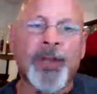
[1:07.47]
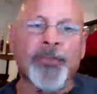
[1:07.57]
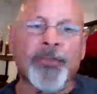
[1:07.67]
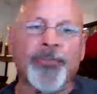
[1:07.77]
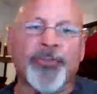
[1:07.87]

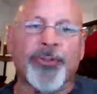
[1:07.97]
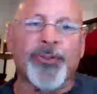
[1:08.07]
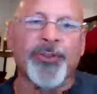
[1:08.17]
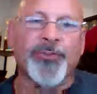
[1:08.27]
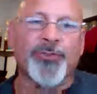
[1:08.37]
The
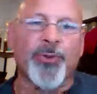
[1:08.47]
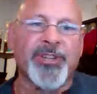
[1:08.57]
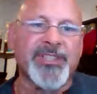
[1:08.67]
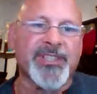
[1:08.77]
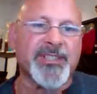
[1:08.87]

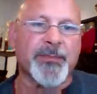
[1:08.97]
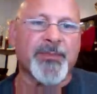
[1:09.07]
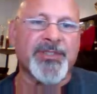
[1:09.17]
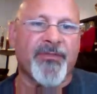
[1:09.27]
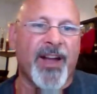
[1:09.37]
circulatory system
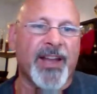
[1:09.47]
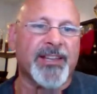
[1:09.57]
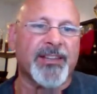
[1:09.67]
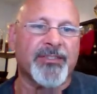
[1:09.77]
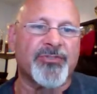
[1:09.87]
is
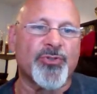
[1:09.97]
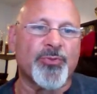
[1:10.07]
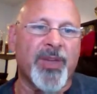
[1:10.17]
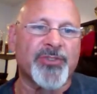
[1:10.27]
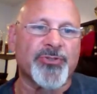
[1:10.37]
divided into two
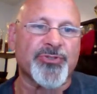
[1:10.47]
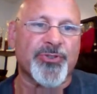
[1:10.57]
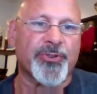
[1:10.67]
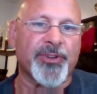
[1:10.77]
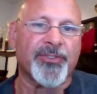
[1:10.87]
major
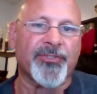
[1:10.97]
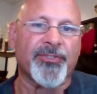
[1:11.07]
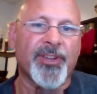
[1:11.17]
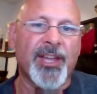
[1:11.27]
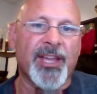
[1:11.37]
circuits.
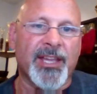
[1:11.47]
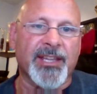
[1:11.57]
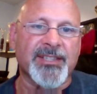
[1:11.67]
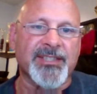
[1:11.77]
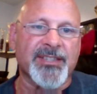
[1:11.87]
It
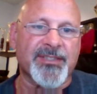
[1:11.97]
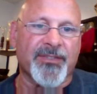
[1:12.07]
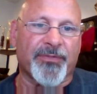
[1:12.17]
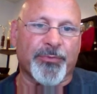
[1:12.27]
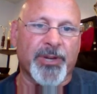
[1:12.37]
consists
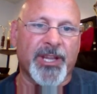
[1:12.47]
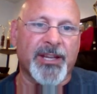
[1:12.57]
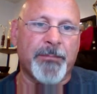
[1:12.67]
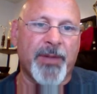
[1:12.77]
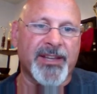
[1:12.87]
of three
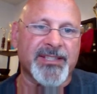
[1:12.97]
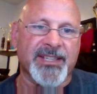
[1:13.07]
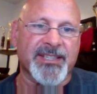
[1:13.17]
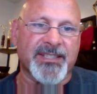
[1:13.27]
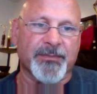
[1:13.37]
independent
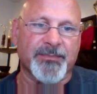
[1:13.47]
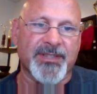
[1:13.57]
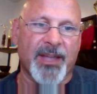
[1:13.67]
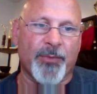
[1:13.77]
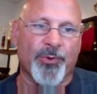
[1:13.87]
systems
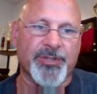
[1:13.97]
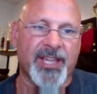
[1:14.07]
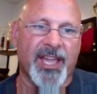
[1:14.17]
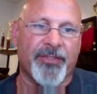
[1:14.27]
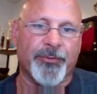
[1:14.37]
that work
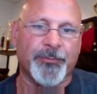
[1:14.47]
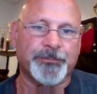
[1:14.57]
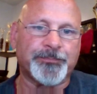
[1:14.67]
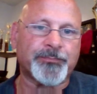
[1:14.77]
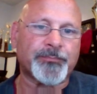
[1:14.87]
together:
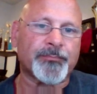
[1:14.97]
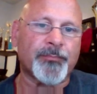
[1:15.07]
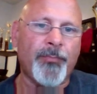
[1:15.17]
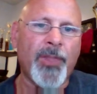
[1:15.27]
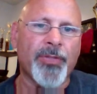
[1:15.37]

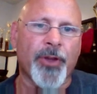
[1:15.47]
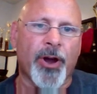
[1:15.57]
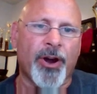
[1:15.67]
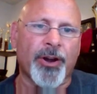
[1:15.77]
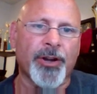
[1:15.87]
the
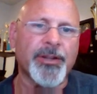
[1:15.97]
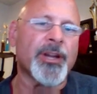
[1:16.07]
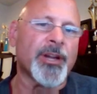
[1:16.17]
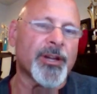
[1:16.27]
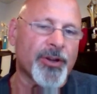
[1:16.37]
heart,
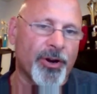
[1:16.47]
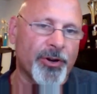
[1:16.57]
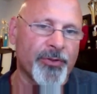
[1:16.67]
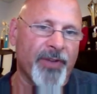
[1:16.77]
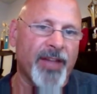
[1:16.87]

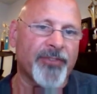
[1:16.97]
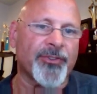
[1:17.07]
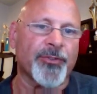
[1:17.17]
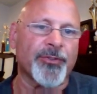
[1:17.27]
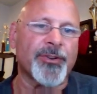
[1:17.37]

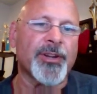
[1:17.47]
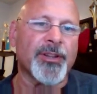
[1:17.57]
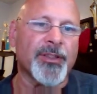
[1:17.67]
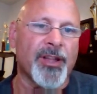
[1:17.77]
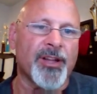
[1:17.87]
cardiovascular;
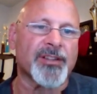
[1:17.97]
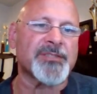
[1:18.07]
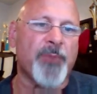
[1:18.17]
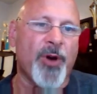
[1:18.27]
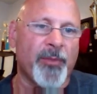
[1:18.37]

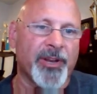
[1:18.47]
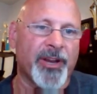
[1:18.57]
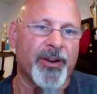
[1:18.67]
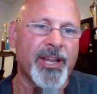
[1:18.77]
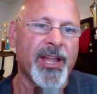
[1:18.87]
lungs,
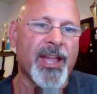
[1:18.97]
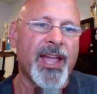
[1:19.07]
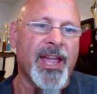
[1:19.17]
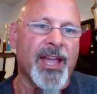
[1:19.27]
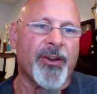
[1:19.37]
pulmonary;
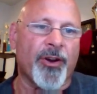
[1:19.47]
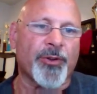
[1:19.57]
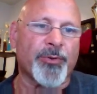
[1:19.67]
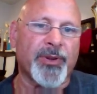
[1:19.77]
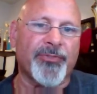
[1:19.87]
and
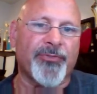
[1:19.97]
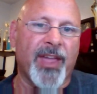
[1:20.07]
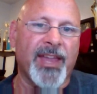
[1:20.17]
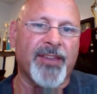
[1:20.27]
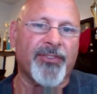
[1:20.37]
arteries,
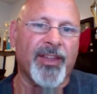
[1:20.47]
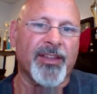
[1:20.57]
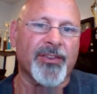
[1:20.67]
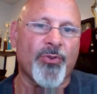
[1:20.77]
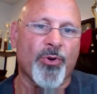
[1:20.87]
veins,
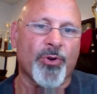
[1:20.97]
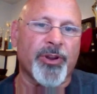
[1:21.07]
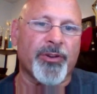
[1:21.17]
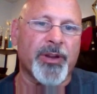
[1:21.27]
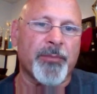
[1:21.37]
and
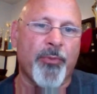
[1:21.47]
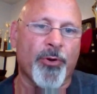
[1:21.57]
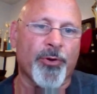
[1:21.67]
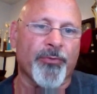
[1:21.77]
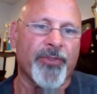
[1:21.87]
coronary and
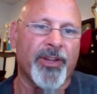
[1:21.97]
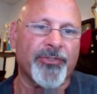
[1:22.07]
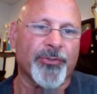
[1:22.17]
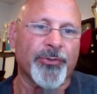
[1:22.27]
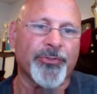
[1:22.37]
portal
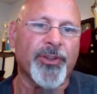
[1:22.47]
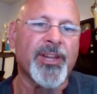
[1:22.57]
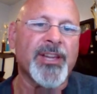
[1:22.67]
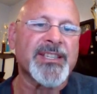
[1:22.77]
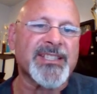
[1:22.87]
vessels,
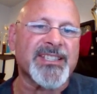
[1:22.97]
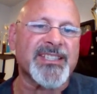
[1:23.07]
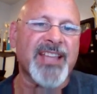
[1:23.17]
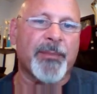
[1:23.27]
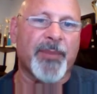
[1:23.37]

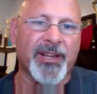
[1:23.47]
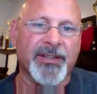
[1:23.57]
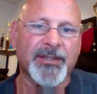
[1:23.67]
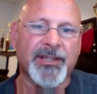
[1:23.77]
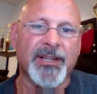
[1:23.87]
systemic.
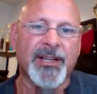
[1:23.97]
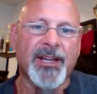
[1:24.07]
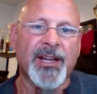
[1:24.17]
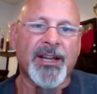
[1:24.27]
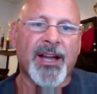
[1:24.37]

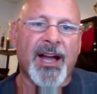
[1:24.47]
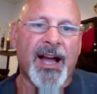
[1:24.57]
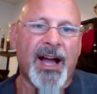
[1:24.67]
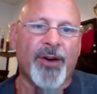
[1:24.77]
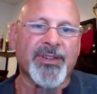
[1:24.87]

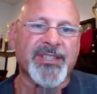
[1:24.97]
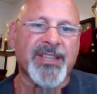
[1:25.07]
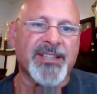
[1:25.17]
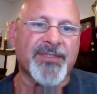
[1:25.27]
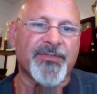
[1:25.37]
How
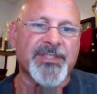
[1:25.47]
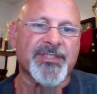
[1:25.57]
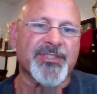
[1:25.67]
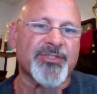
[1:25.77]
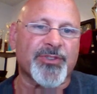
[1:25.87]
extensive is the
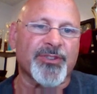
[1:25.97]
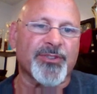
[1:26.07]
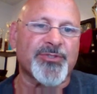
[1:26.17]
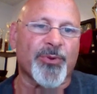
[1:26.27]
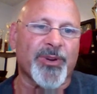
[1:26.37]

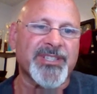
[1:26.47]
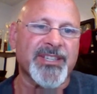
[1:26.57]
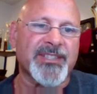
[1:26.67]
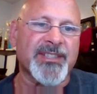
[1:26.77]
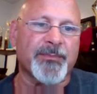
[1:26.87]
circulatory
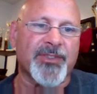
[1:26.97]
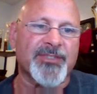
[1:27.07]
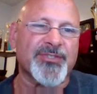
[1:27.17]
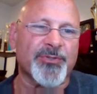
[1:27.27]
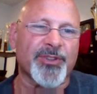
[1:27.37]
system? The
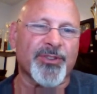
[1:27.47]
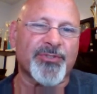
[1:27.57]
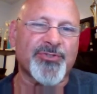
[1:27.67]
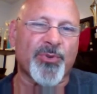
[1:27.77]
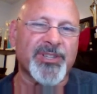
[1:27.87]

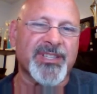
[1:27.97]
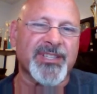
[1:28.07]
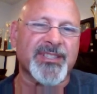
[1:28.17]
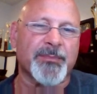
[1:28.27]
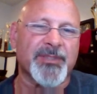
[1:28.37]
circulatory
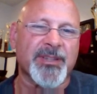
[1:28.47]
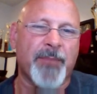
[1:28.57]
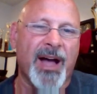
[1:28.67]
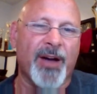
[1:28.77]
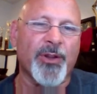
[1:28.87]
system is
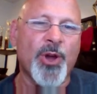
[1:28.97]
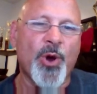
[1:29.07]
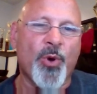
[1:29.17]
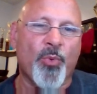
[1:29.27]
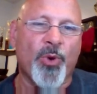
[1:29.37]
about
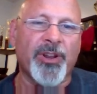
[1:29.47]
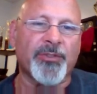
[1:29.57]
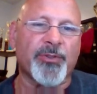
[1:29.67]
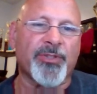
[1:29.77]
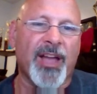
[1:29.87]

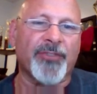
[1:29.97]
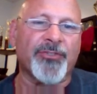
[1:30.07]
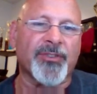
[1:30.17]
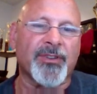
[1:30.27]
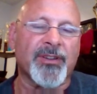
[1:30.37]

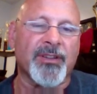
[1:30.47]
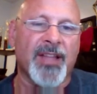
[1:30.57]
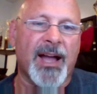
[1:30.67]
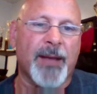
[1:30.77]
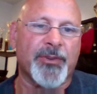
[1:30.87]
100,000
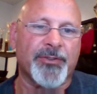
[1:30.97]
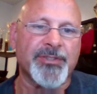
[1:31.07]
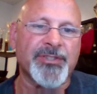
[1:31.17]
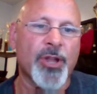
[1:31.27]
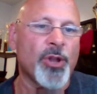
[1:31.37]

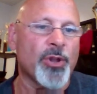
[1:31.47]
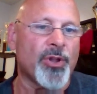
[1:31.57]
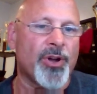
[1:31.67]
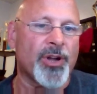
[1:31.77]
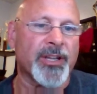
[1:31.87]
kilometers
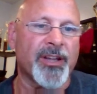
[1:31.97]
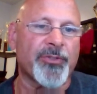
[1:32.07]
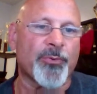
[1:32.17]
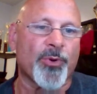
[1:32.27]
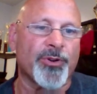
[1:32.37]
long. In
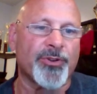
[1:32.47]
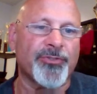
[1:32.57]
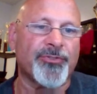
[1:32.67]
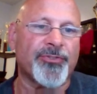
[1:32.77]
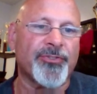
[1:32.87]
other
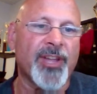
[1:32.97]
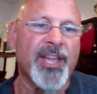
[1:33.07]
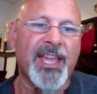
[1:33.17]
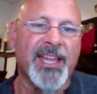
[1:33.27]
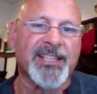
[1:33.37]
words,
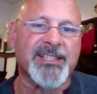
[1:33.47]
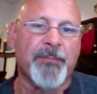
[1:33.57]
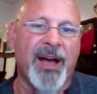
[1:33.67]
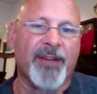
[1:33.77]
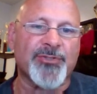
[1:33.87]
it's
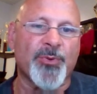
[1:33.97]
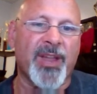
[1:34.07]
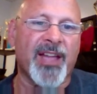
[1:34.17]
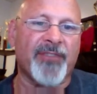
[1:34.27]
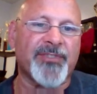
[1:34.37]
about
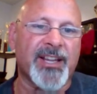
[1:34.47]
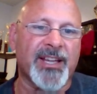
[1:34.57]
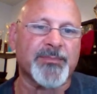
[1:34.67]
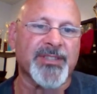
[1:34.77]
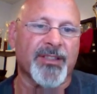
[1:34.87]
2.5
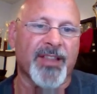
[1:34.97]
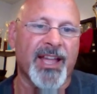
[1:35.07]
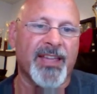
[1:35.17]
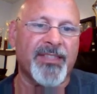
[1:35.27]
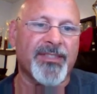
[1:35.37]
times the
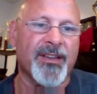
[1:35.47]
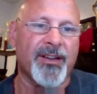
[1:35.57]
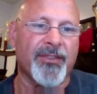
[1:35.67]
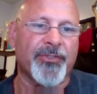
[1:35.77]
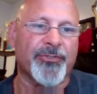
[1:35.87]
length
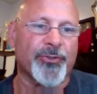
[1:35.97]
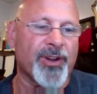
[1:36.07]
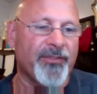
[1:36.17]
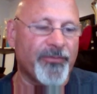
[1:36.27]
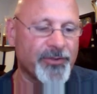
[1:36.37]
of the
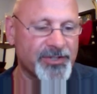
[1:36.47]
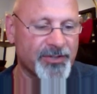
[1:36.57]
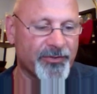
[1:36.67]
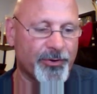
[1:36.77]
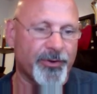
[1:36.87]
circumference
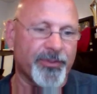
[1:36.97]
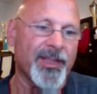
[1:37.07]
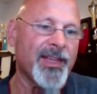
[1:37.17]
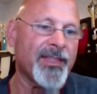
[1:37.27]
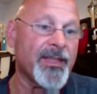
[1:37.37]
of the Earth.
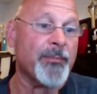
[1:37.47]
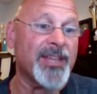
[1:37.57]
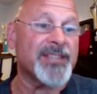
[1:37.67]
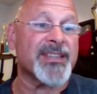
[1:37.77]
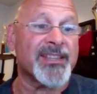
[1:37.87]
That
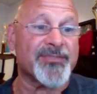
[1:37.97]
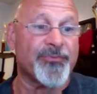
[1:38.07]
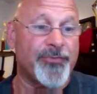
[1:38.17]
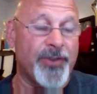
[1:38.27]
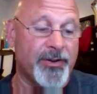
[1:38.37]
means it's
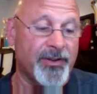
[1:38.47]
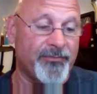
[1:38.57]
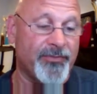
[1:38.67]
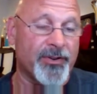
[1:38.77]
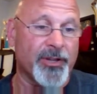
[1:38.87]
very,
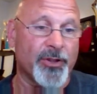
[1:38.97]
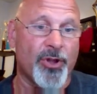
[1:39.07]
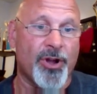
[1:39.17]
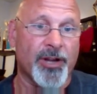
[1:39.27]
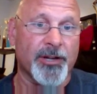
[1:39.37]
very
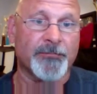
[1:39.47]
long.